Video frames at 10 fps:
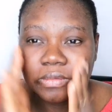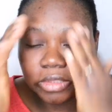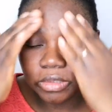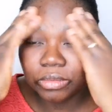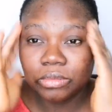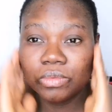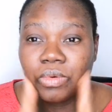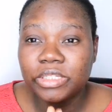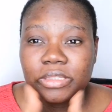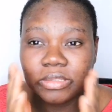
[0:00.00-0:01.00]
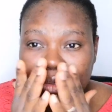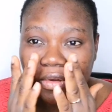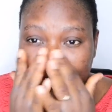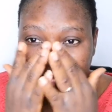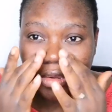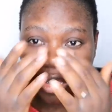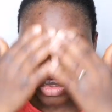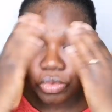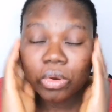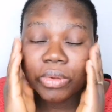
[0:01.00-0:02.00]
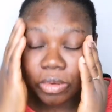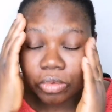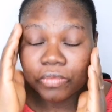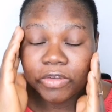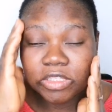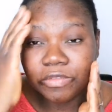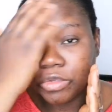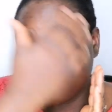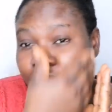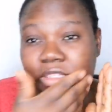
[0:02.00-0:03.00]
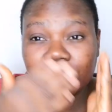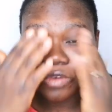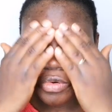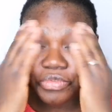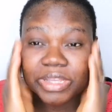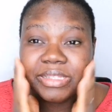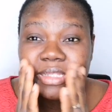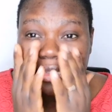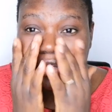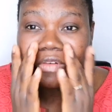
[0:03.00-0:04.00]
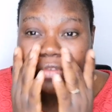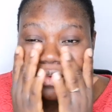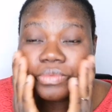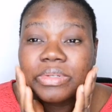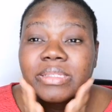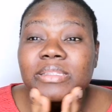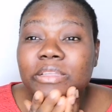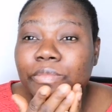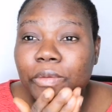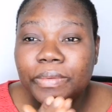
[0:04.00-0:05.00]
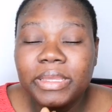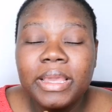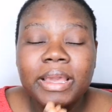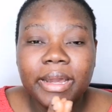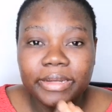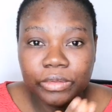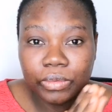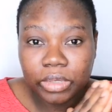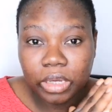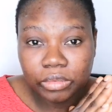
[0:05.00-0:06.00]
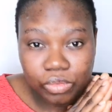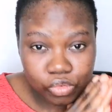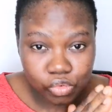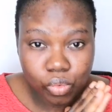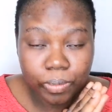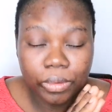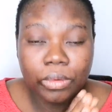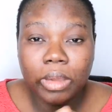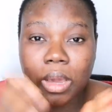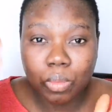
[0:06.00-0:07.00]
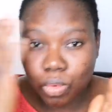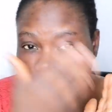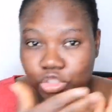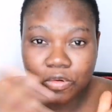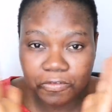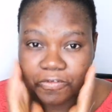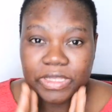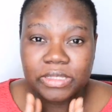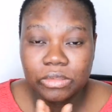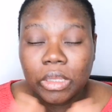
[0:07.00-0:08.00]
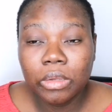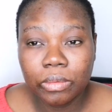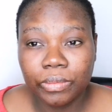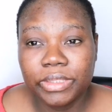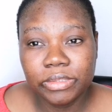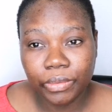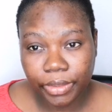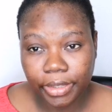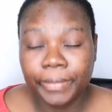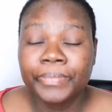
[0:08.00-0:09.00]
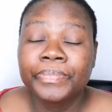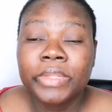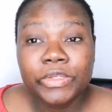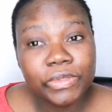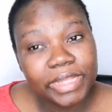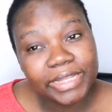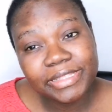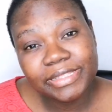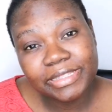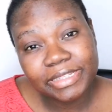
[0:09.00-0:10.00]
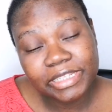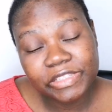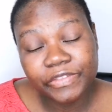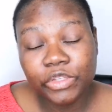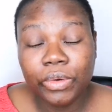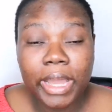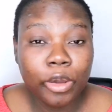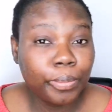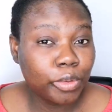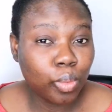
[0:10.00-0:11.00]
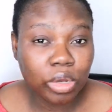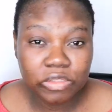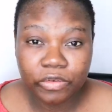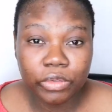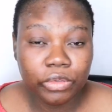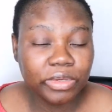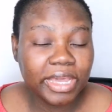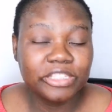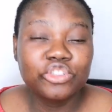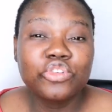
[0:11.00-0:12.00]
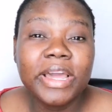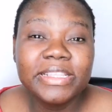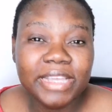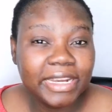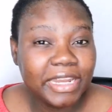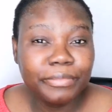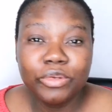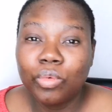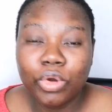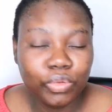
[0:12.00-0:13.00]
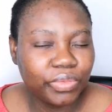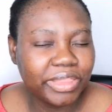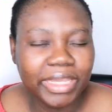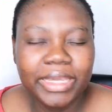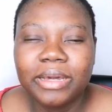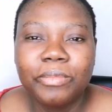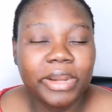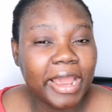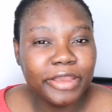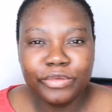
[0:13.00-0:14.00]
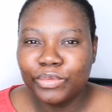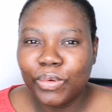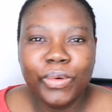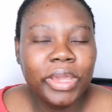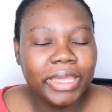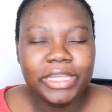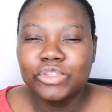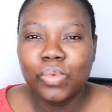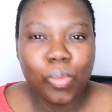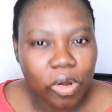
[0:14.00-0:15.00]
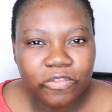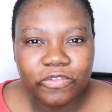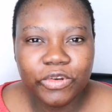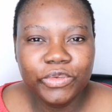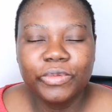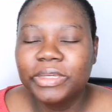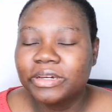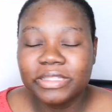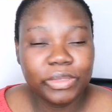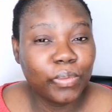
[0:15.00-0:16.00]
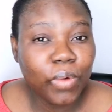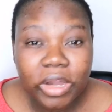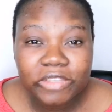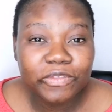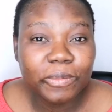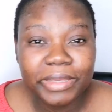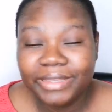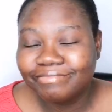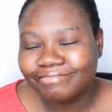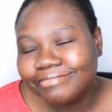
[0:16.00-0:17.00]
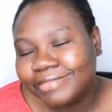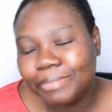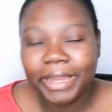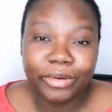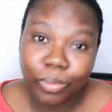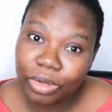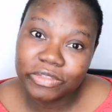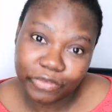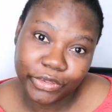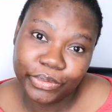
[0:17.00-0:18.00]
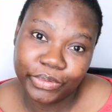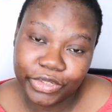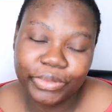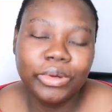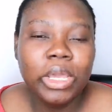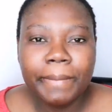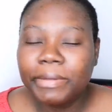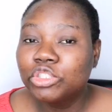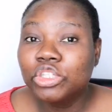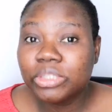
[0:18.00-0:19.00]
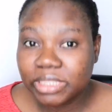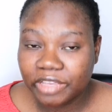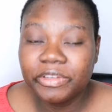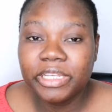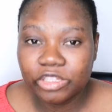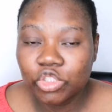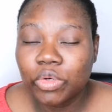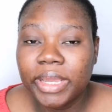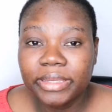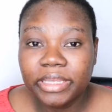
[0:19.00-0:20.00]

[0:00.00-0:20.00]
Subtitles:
You wash it off. You first of all rinse it off. You rinse it properly, and then you now use soap and wash your face with. Okay, so that is it in this video. I hope it works for you. You guys try it and let me know what you think. But I know it will work for you, because it works for me. It might not work for you, but just give it a try.